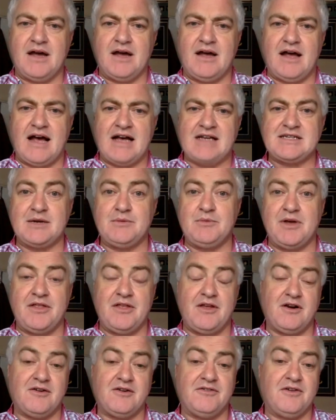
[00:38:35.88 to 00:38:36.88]
asking
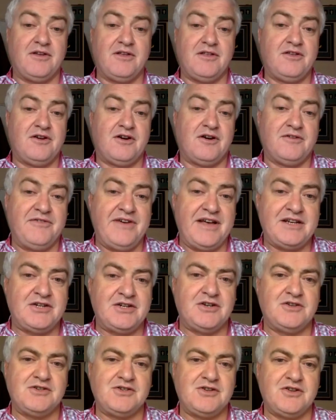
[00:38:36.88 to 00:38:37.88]
whether they're a
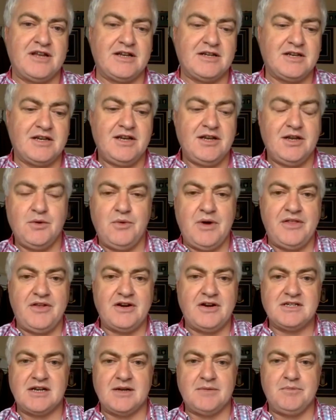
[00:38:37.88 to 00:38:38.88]
veteran, so that whether
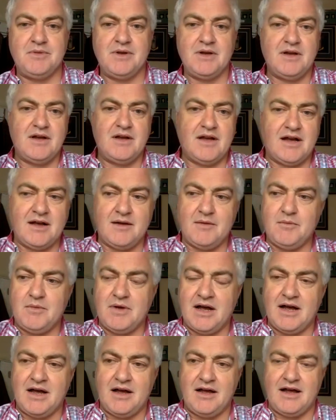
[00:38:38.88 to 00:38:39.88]
it's a
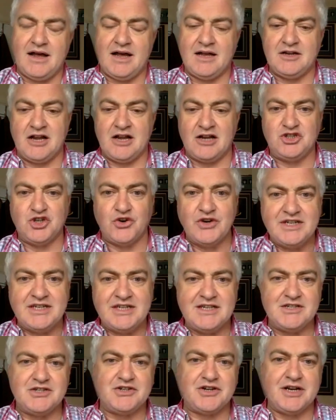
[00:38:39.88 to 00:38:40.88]
joint
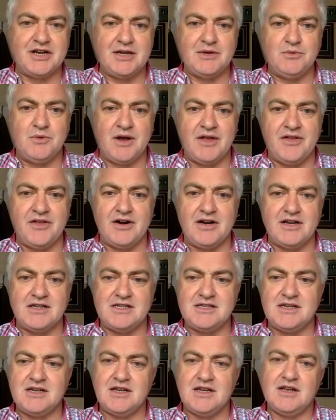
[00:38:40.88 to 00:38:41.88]
injury, whether it's